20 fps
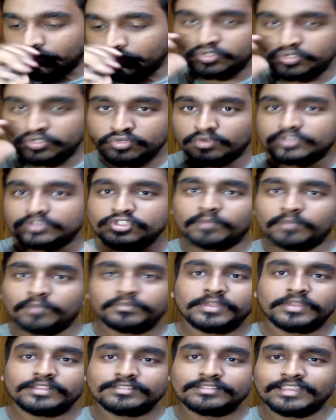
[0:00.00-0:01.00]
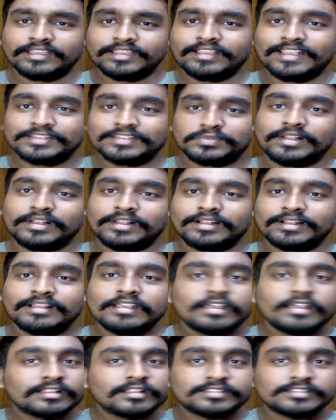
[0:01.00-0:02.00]
do a top 10 thing as well,
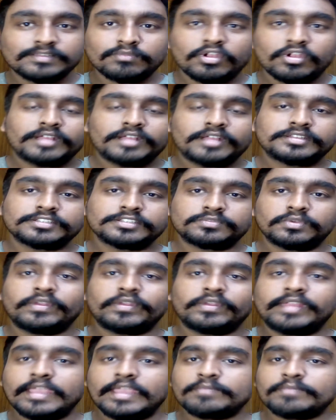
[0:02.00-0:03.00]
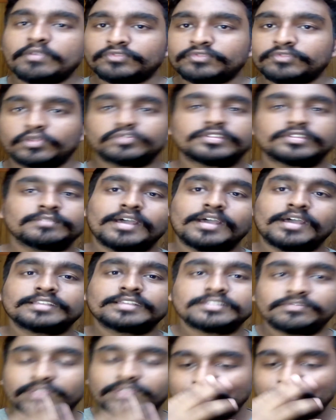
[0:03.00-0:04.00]
the similarities between Game of Thrones and
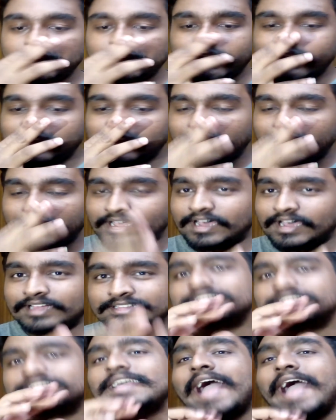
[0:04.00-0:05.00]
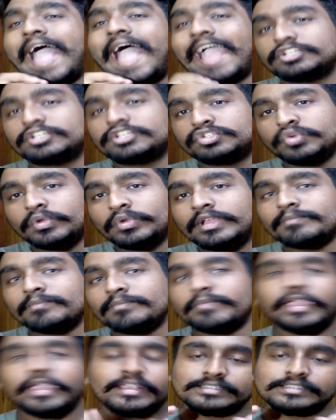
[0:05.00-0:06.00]
Mass Effect. This actually
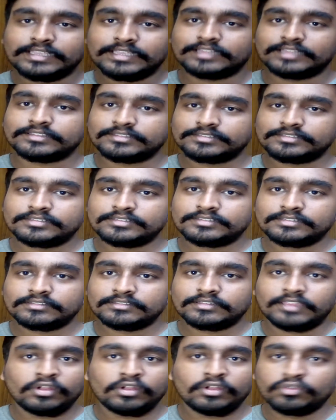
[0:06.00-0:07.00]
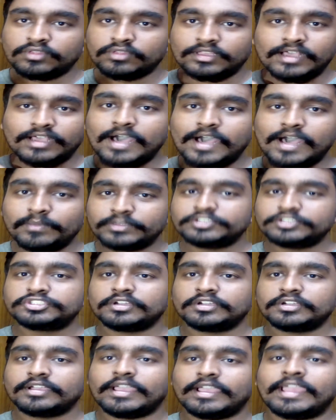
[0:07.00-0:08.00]
makes sense, the
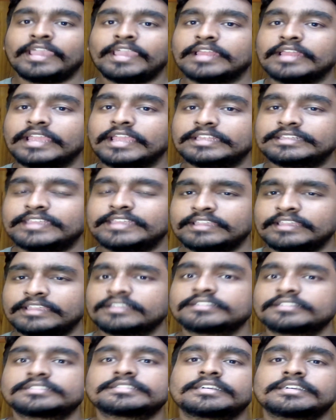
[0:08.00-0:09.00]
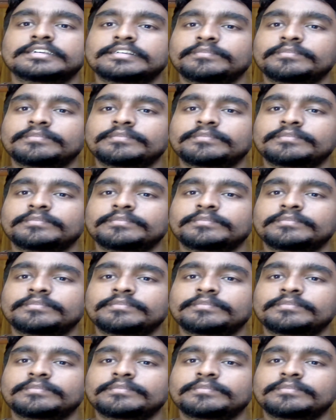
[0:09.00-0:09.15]
Harbinger and Night King's